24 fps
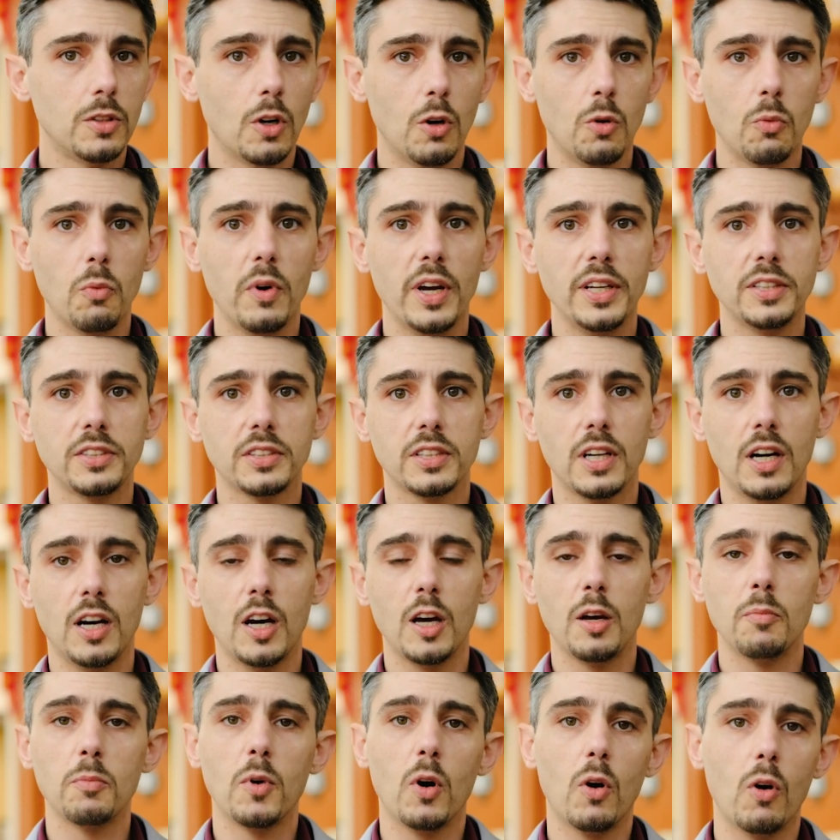Don't waste
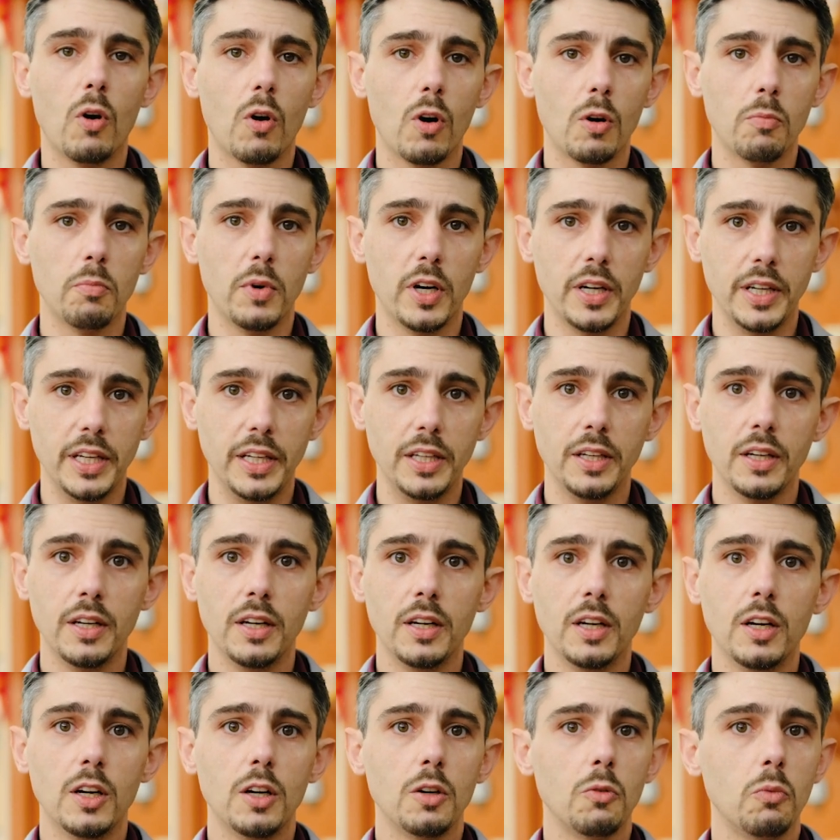time or money
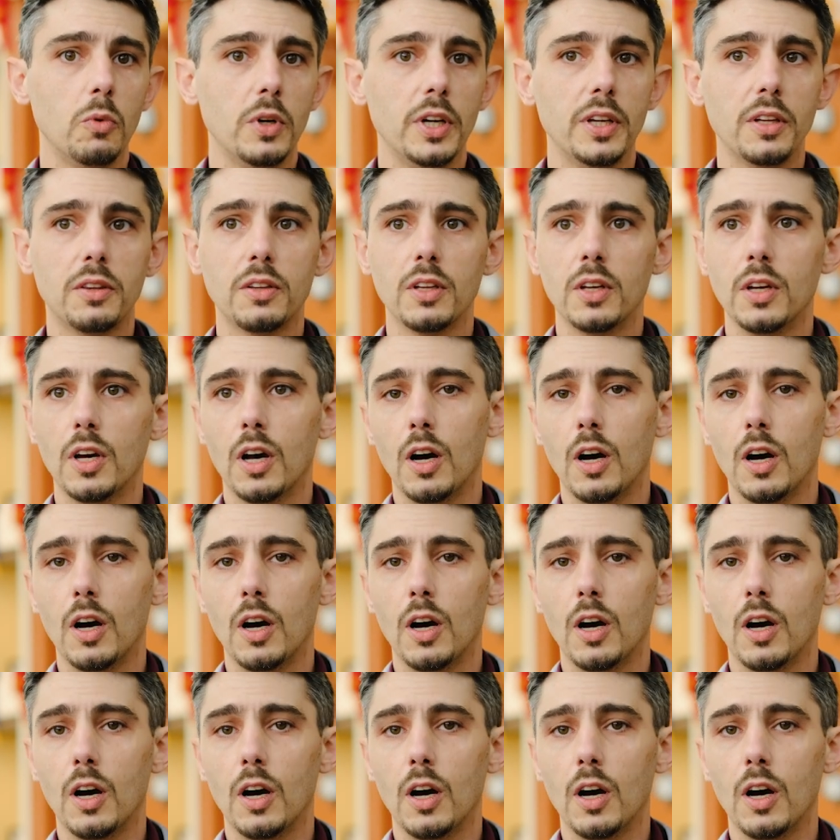with